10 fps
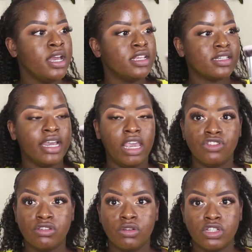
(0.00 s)
So that
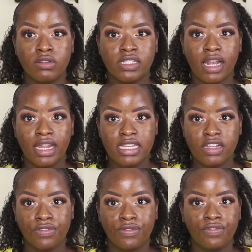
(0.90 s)
gives you also a slightly
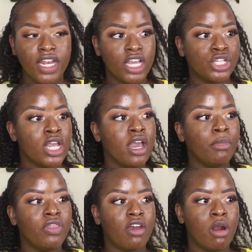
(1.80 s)
different finish,
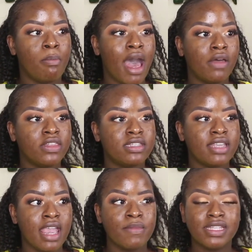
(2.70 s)
but they're about the
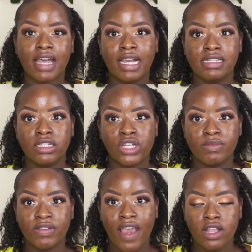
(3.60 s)
same size in
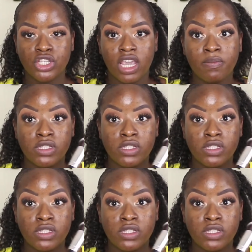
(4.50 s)
terms of head shape.